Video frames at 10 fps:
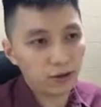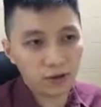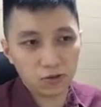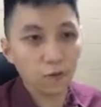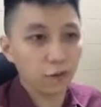
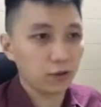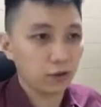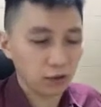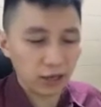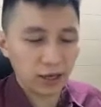there's no
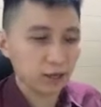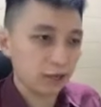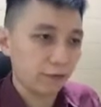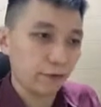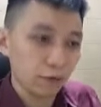voltage, like as
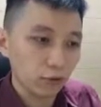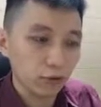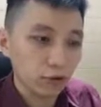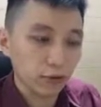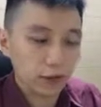in if you
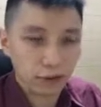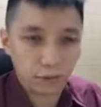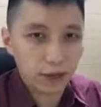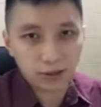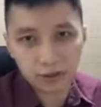don't connect your
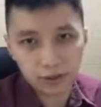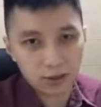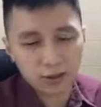battery, there's